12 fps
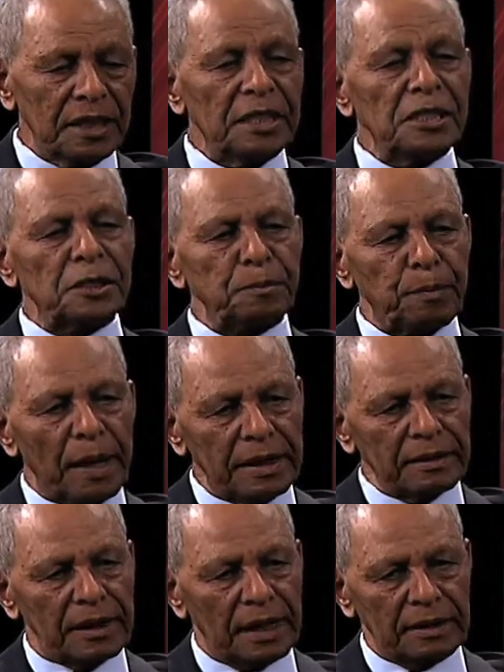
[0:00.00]
In
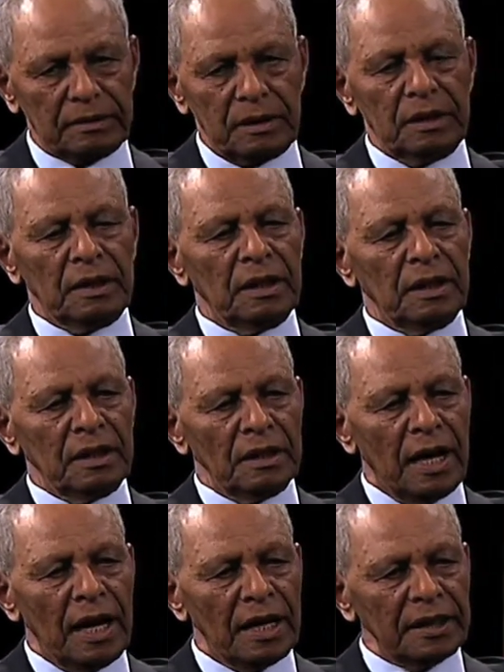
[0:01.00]
spite that,
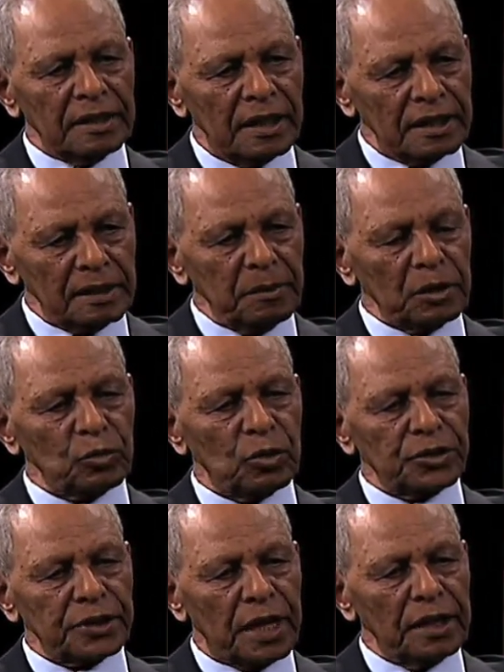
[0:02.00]
an agreement
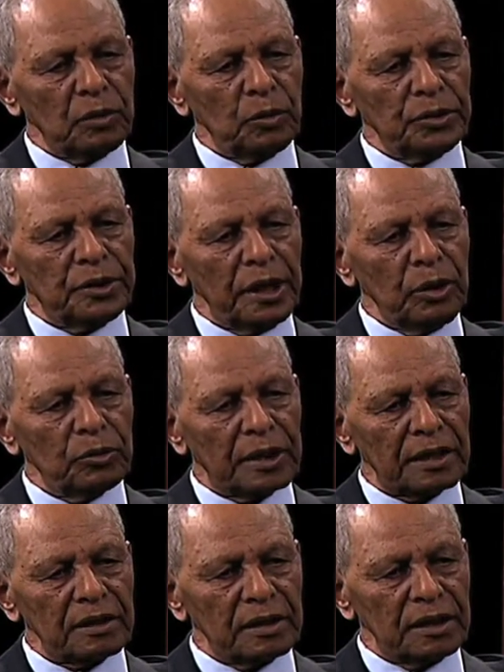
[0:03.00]
was signed with the
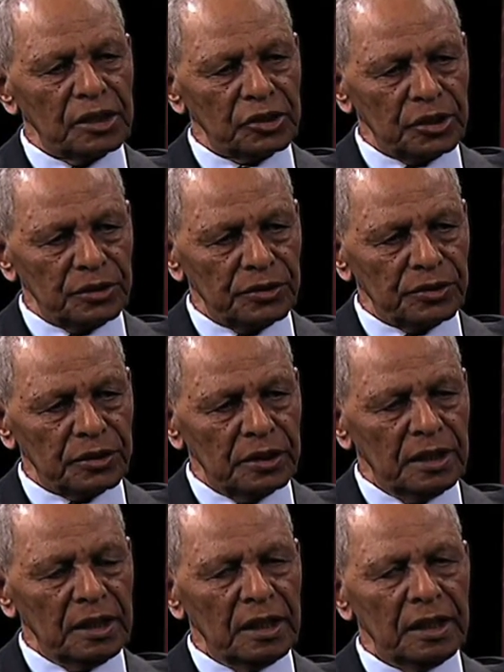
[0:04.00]
United Nations
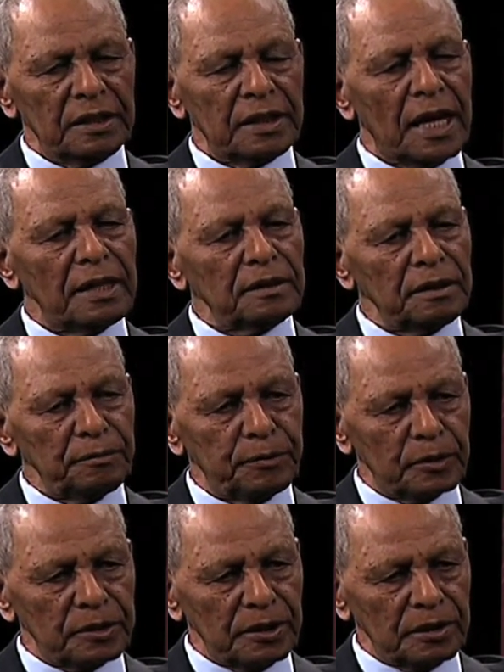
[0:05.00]
in
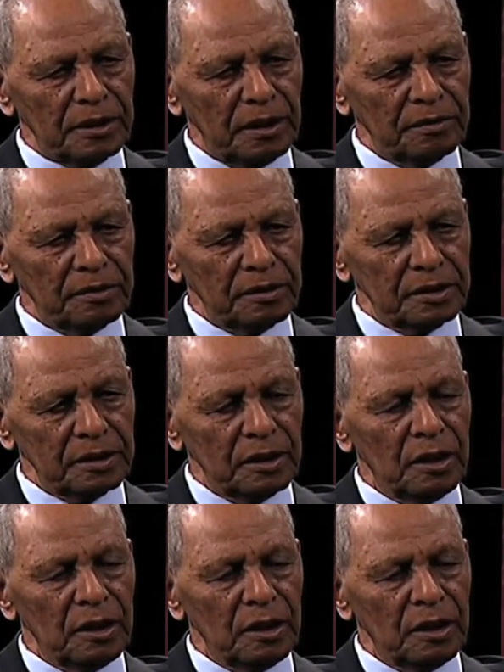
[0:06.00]
1947